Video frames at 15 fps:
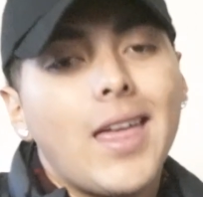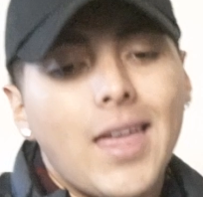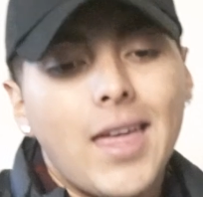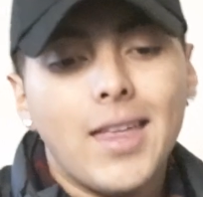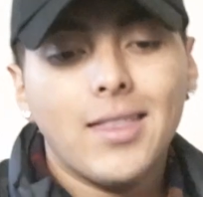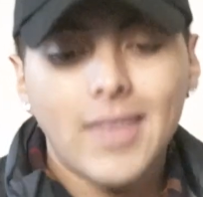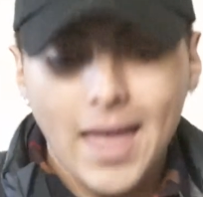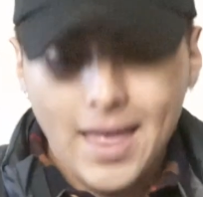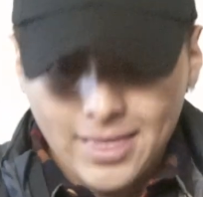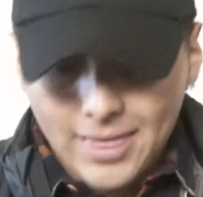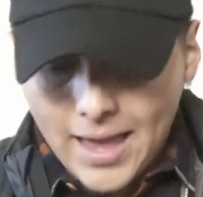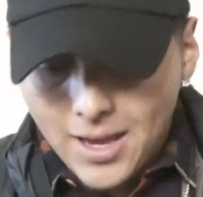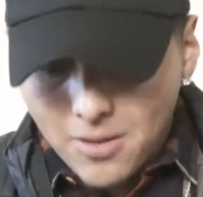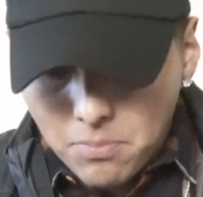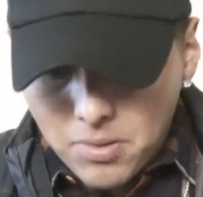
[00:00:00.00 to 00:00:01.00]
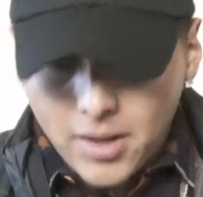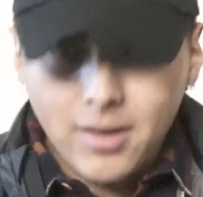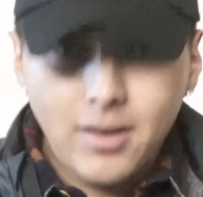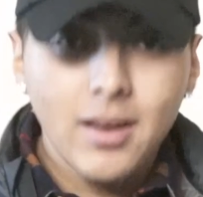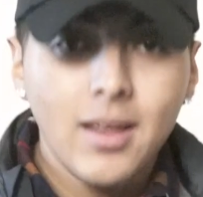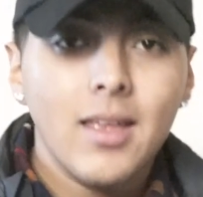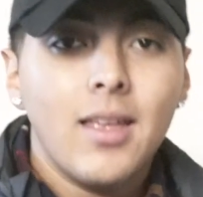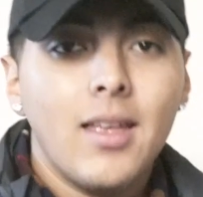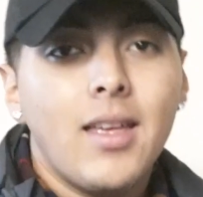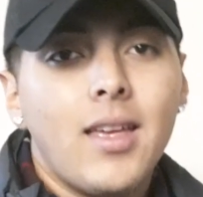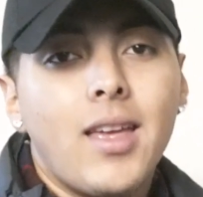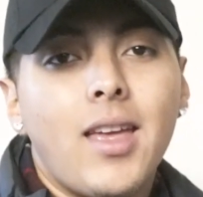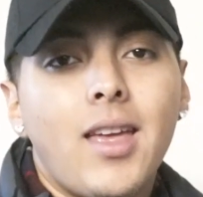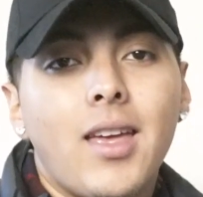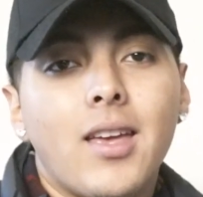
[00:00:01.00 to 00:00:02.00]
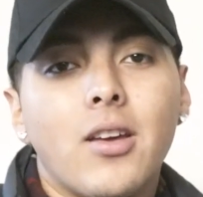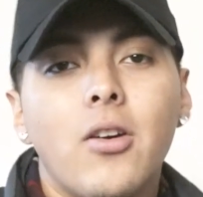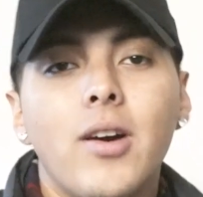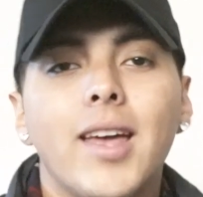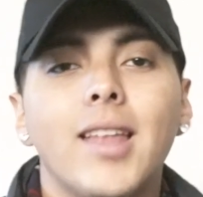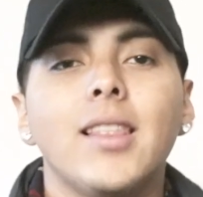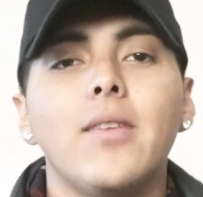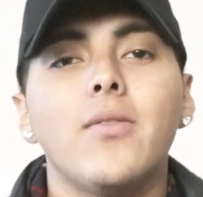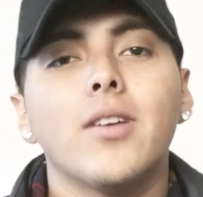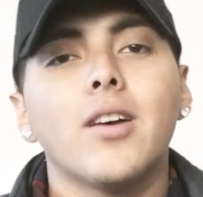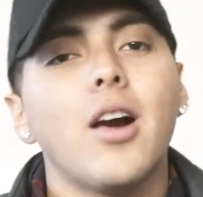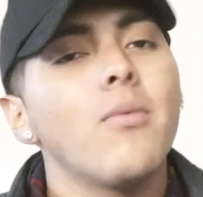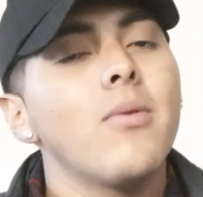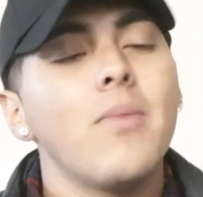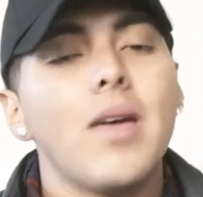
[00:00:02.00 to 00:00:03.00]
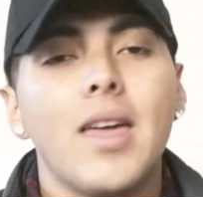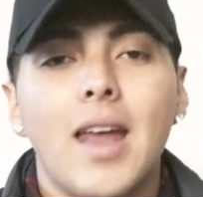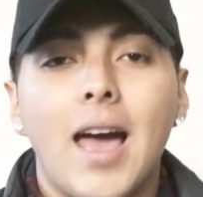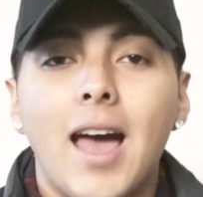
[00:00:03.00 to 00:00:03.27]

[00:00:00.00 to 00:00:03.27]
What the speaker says: Hit that like button and go ahead and leave a comment, man.